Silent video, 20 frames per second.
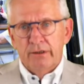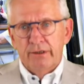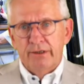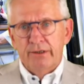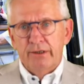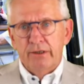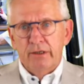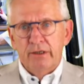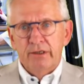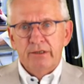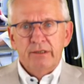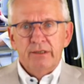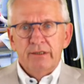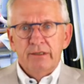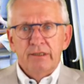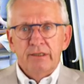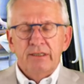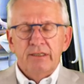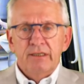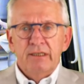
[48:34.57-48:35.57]

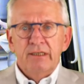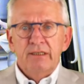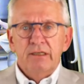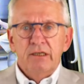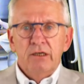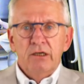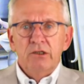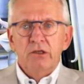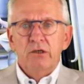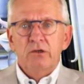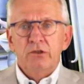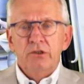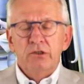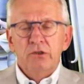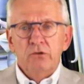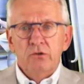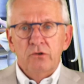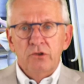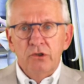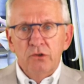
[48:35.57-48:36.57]

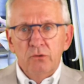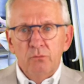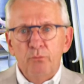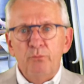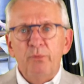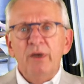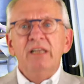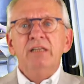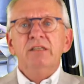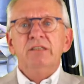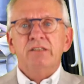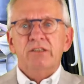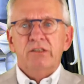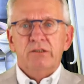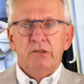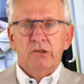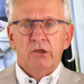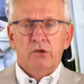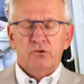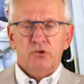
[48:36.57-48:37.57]
You
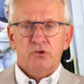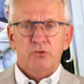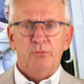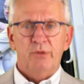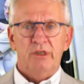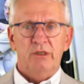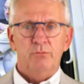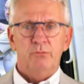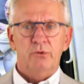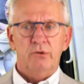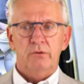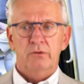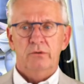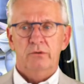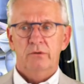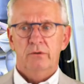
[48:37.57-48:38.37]
build those people.